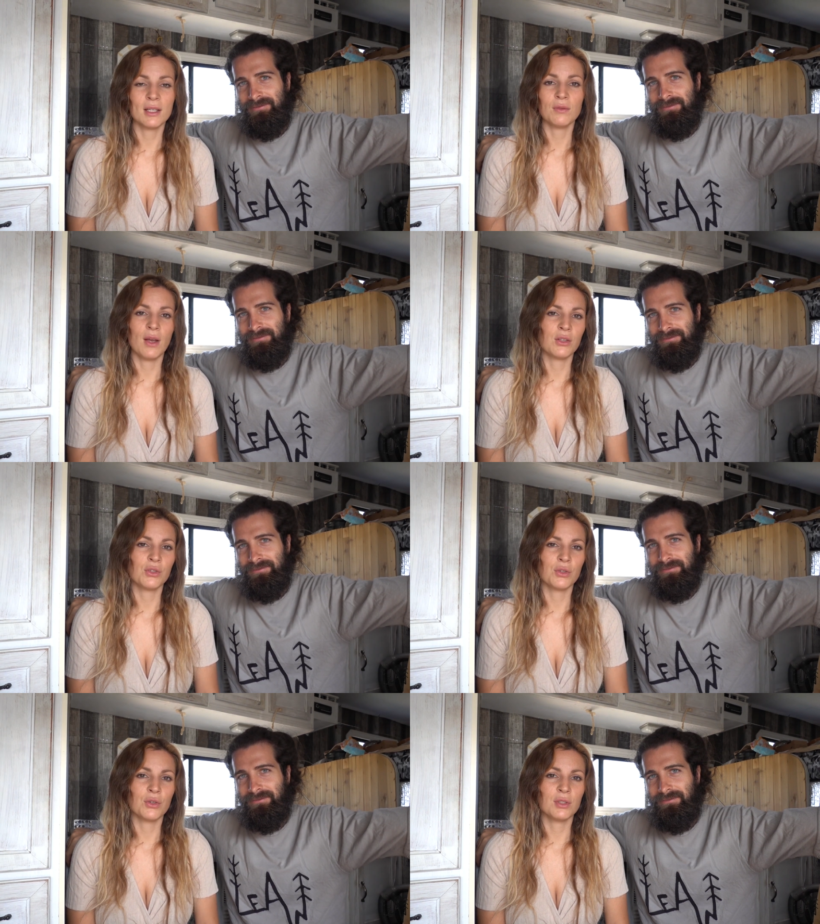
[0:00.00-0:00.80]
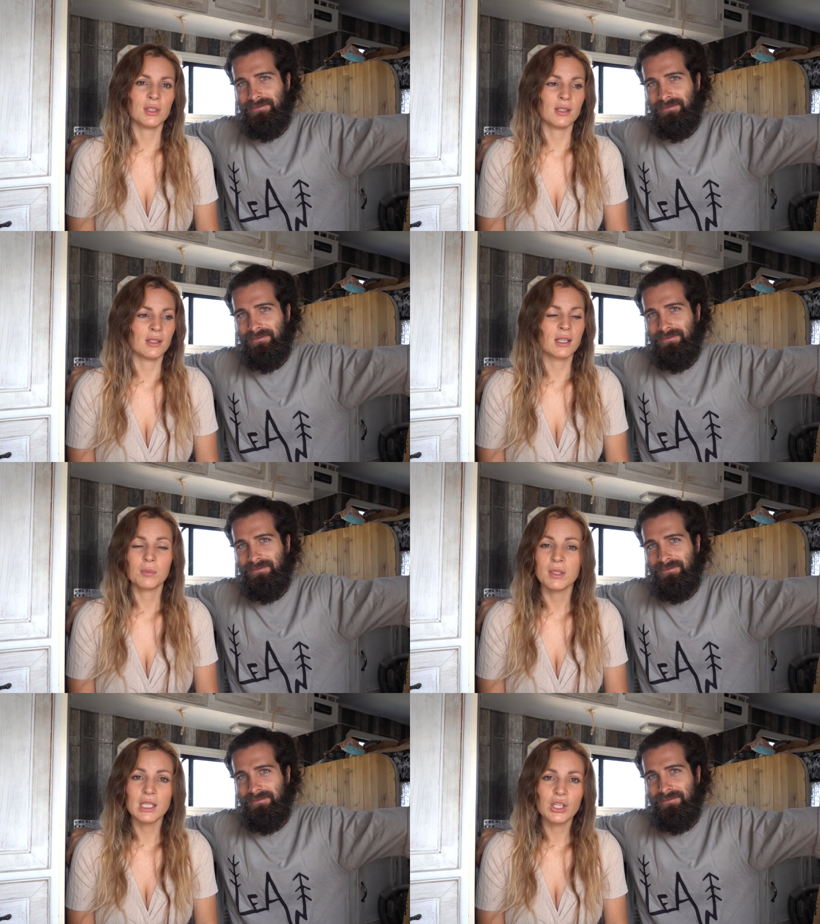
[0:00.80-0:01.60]
Speaker 1: adventure, this
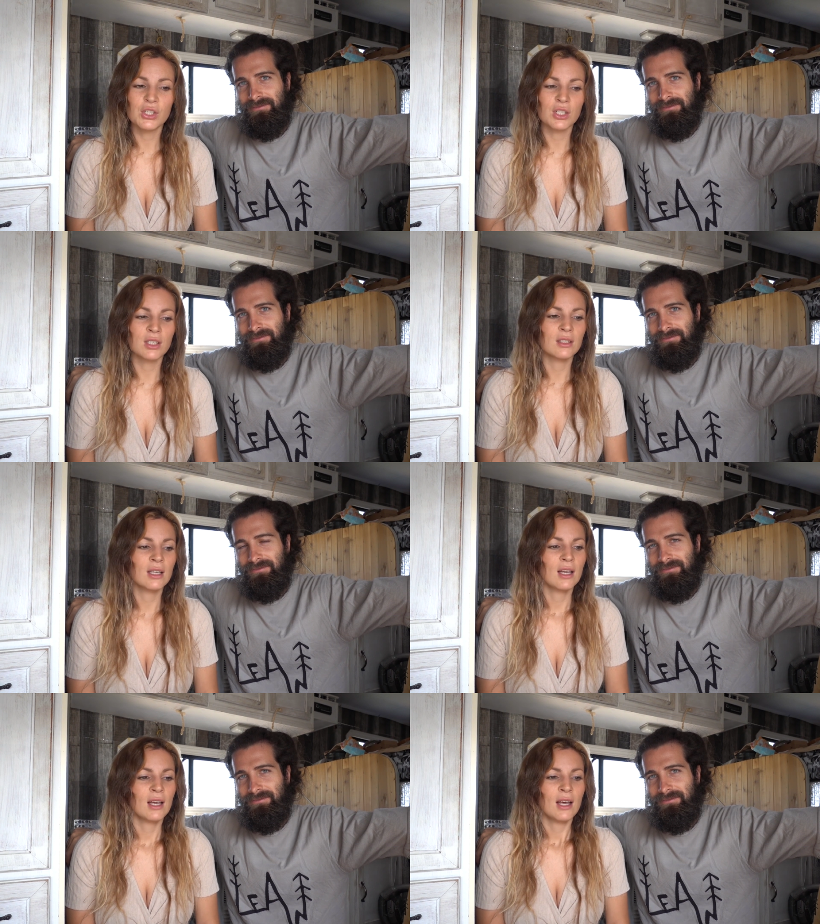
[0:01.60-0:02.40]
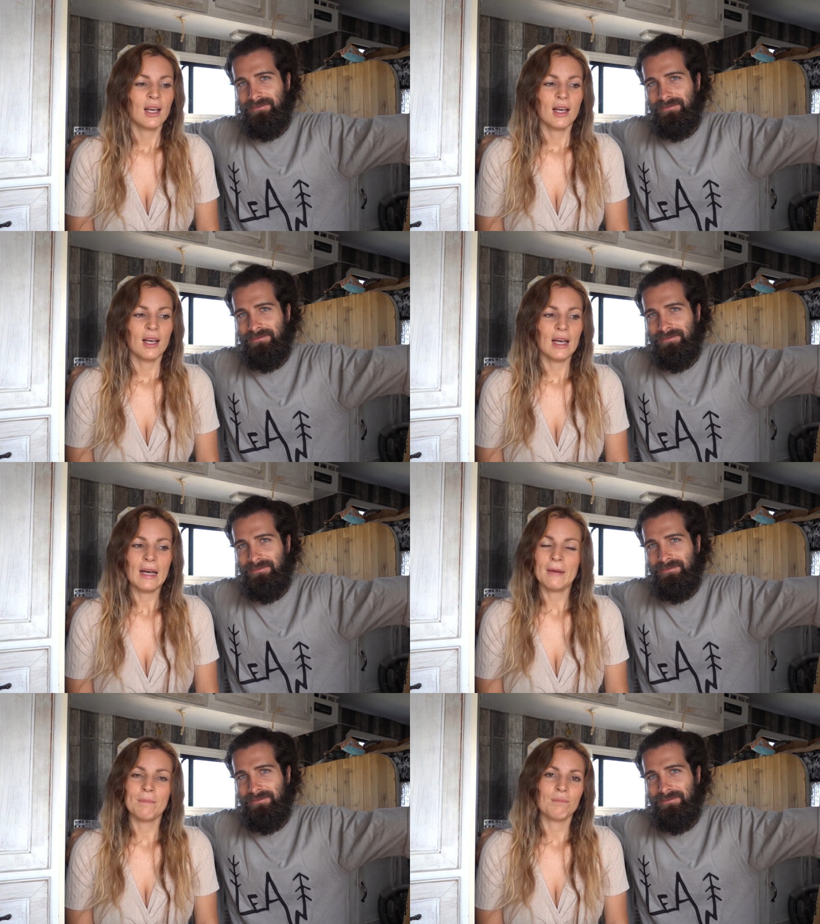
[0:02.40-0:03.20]
expedition.
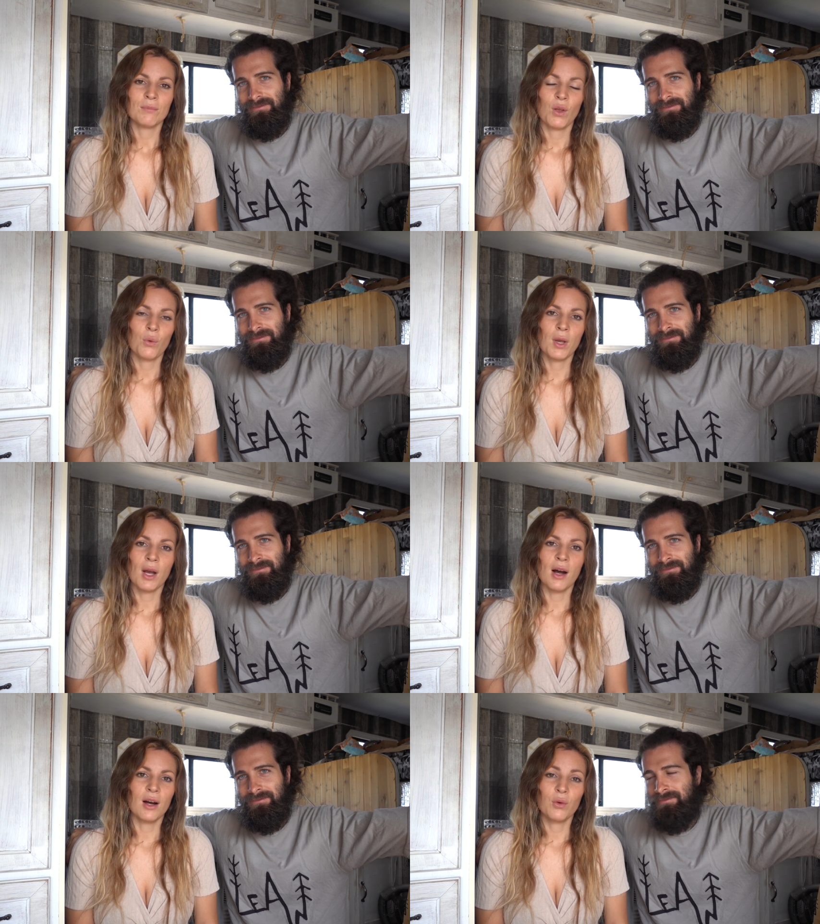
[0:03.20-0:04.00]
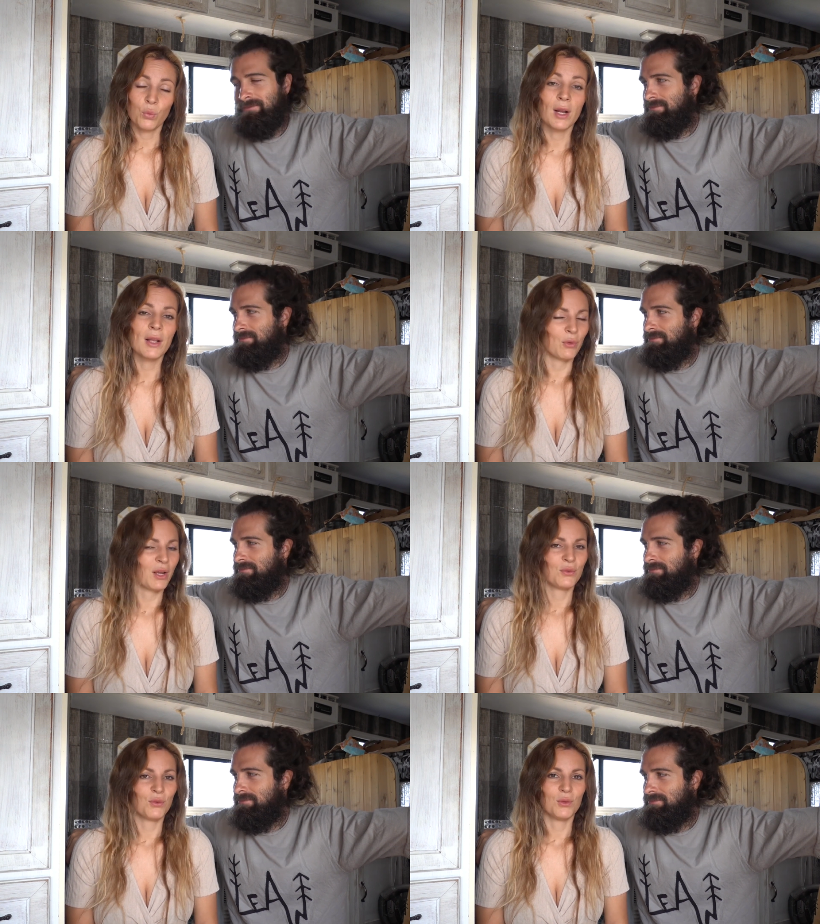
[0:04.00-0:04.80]
Um, we are really
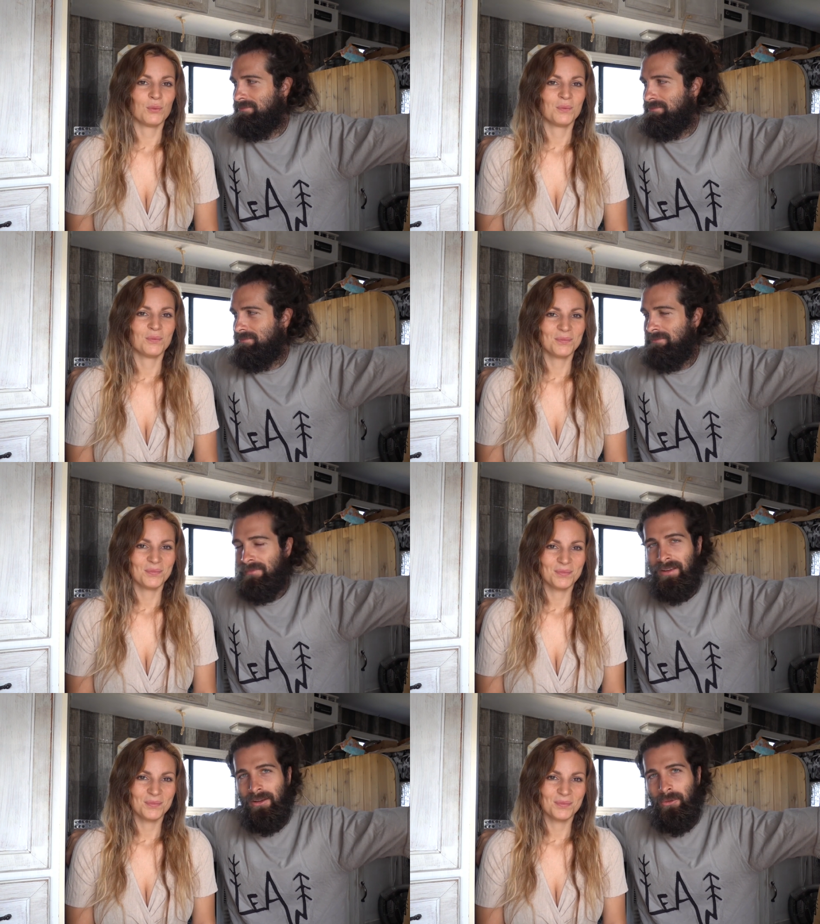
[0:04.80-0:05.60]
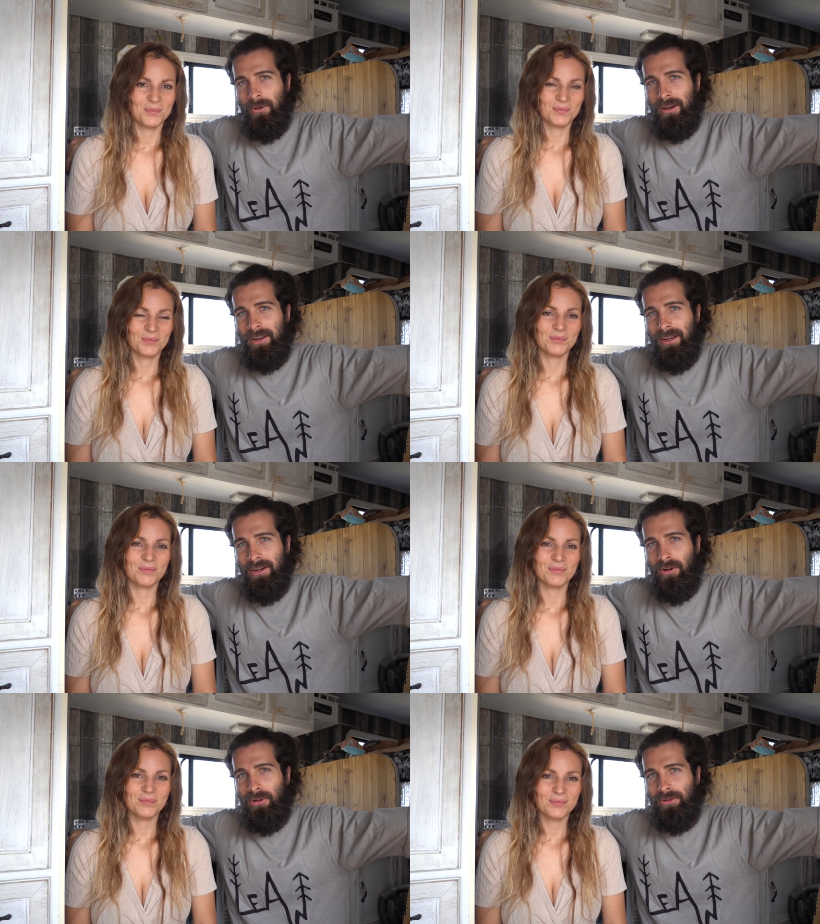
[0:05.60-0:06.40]
grateful.
Speaker 2: We are
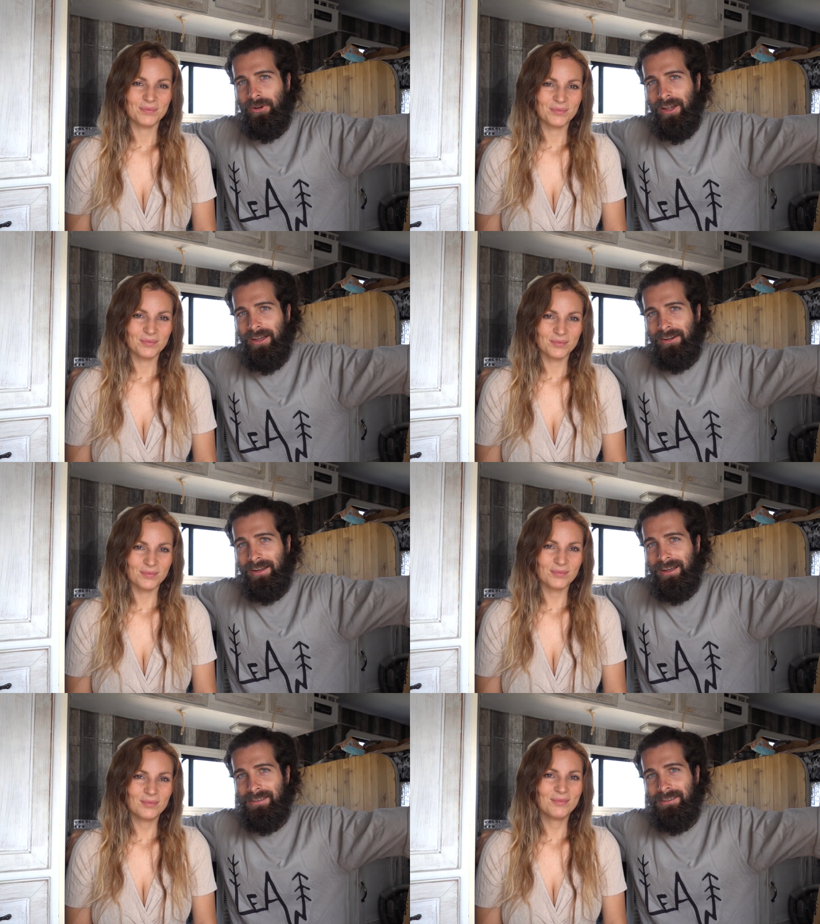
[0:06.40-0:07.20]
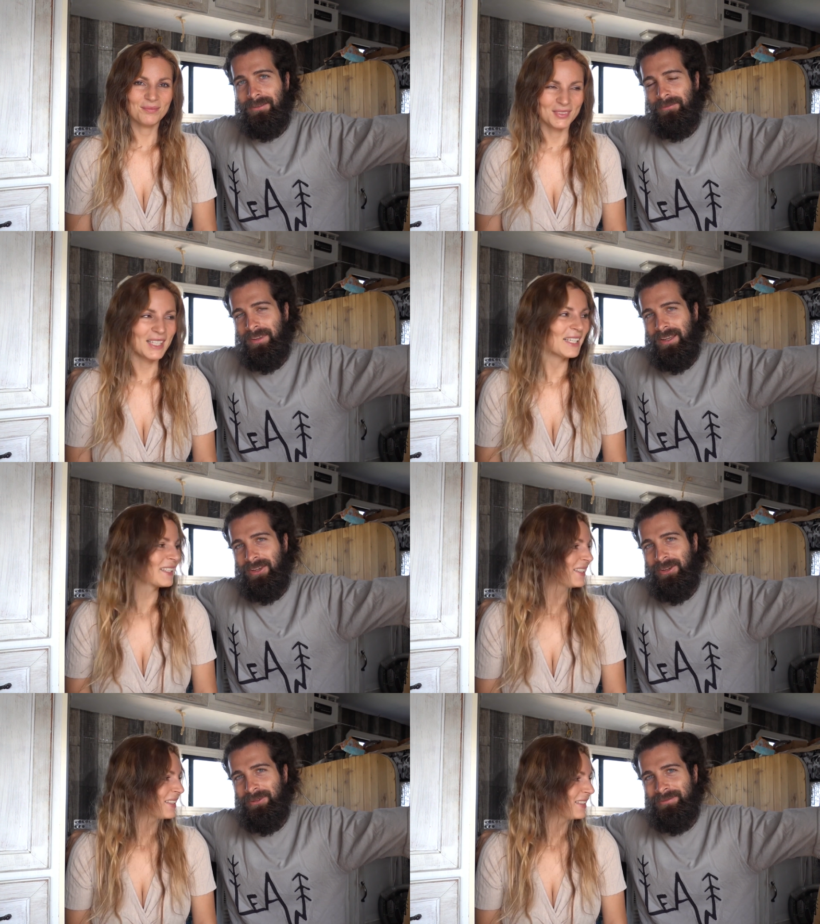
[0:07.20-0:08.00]
here all together, guys. Yes.
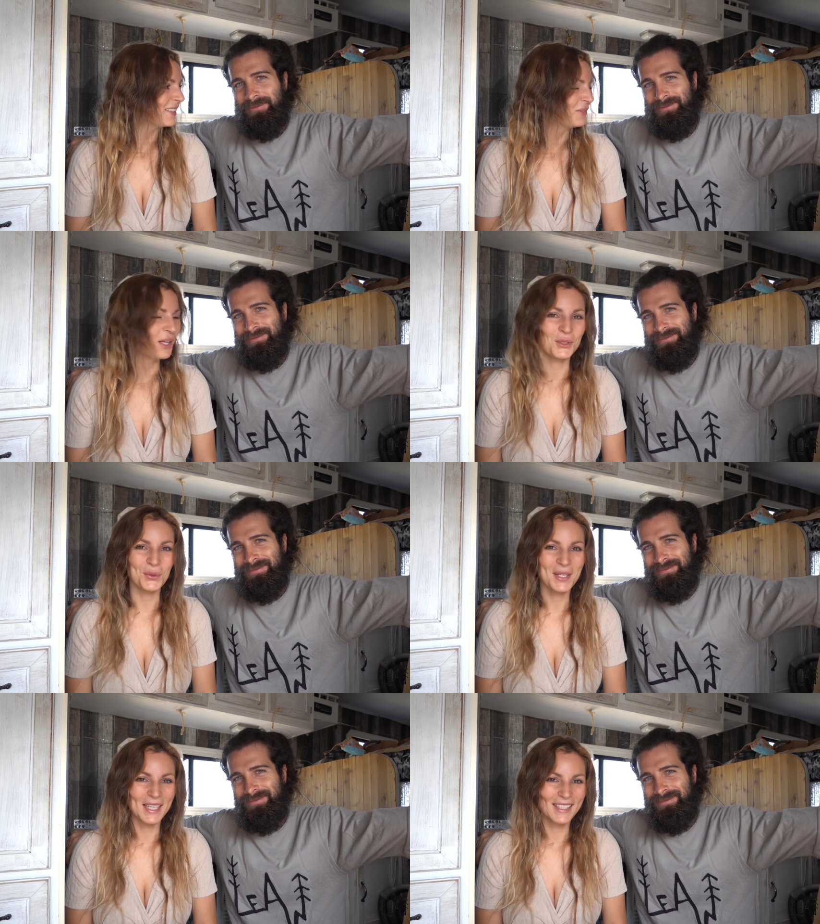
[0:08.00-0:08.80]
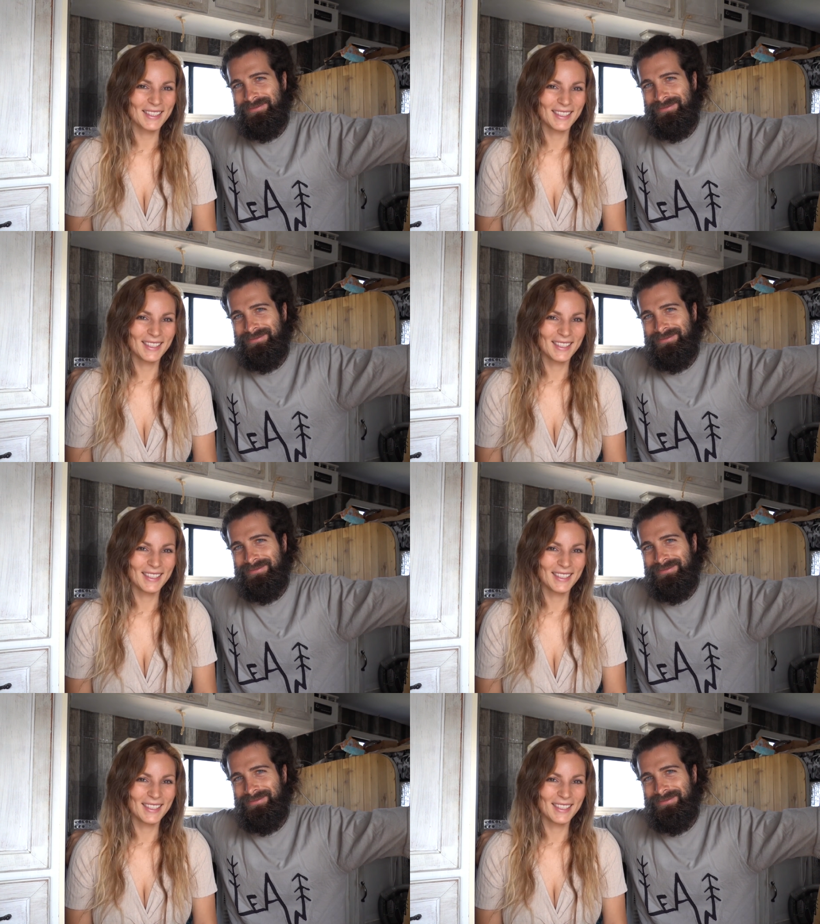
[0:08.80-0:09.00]
Thank you.
Speaker 1: We are doing it.